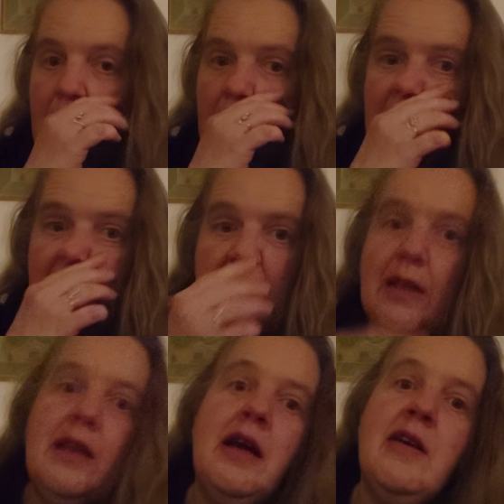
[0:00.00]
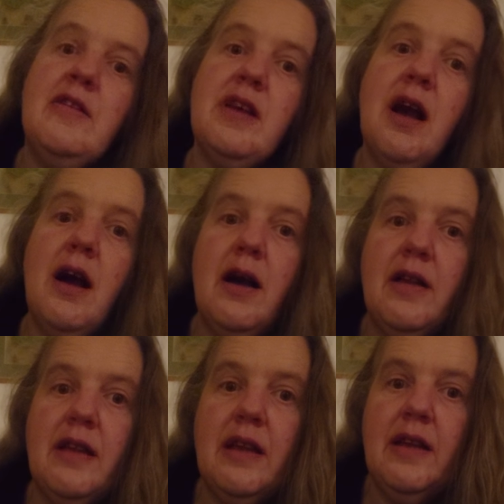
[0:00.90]
And then the last
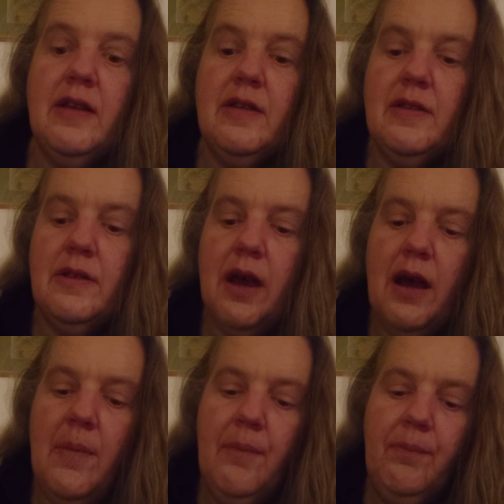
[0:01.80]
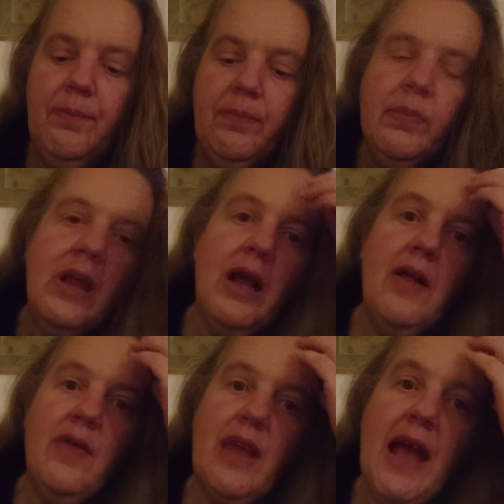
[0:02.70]
card is
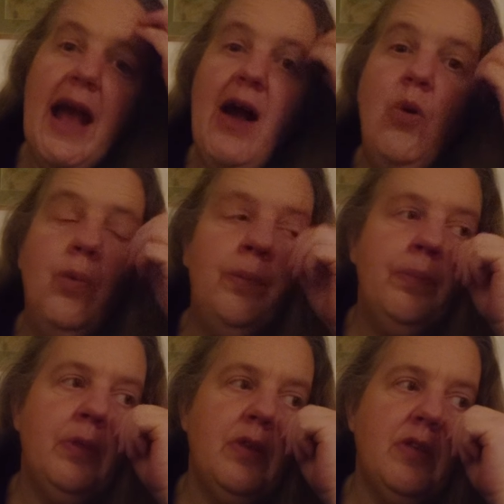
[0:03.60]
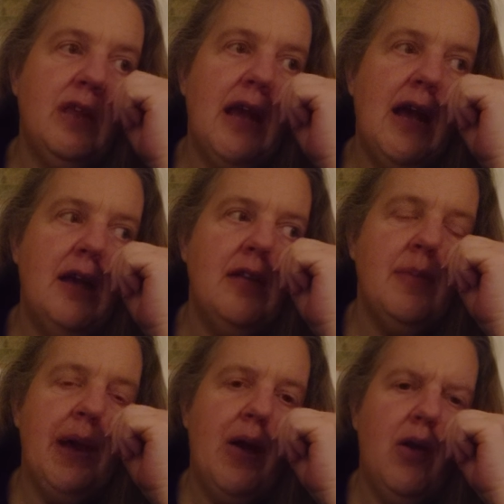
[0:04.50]
the owl. So the owl is
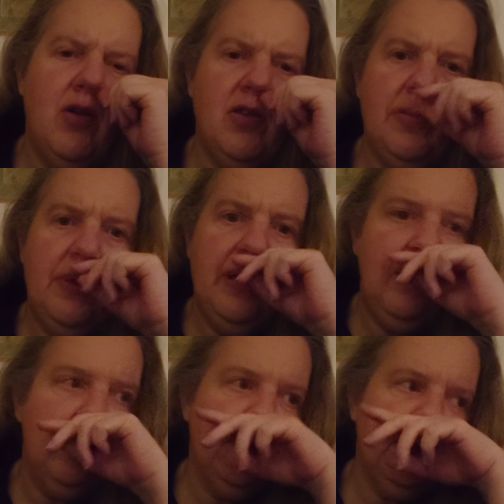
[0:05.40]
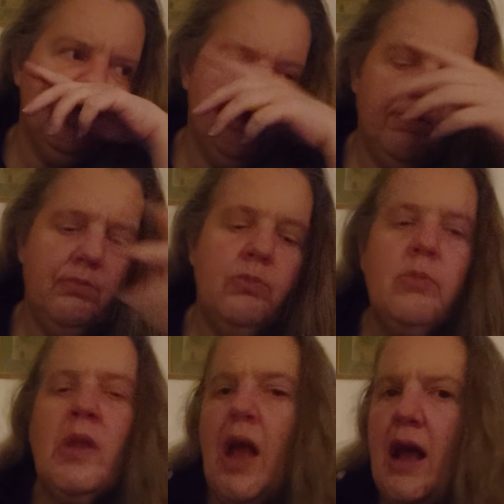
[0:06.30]
about gossiping.
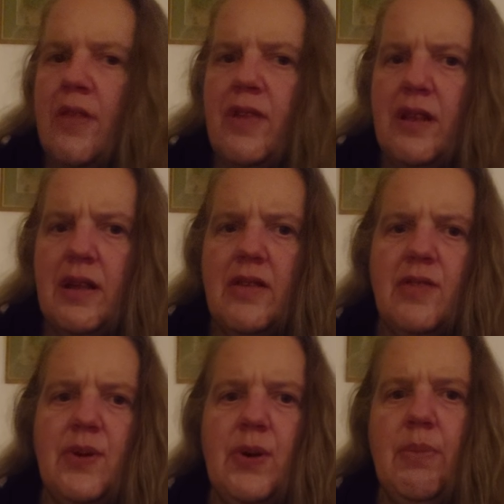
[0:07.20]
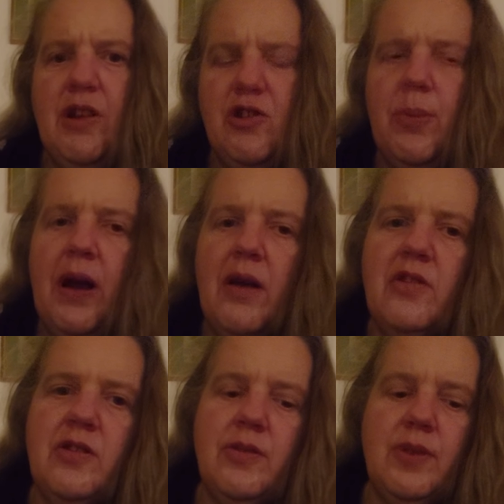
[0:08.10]
And I think that's very much
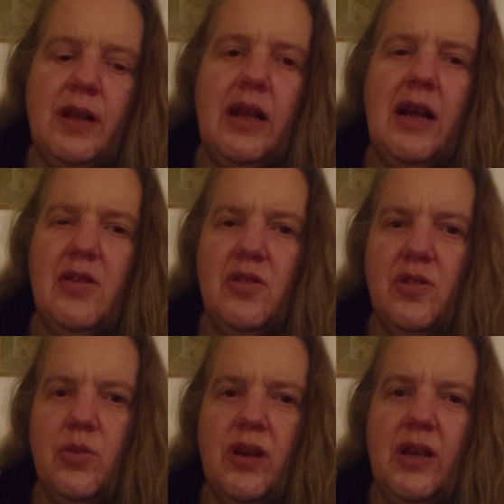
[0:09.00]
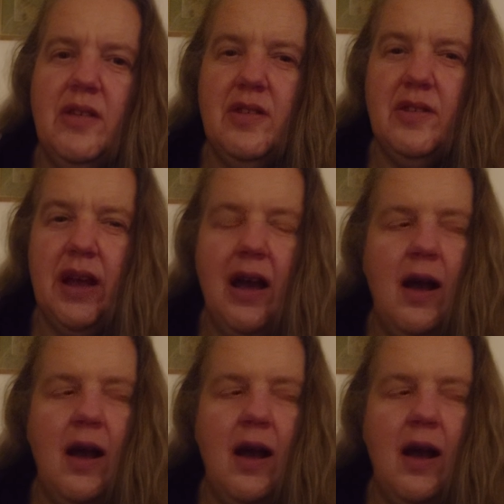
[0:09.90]
part of the clouds, as well as,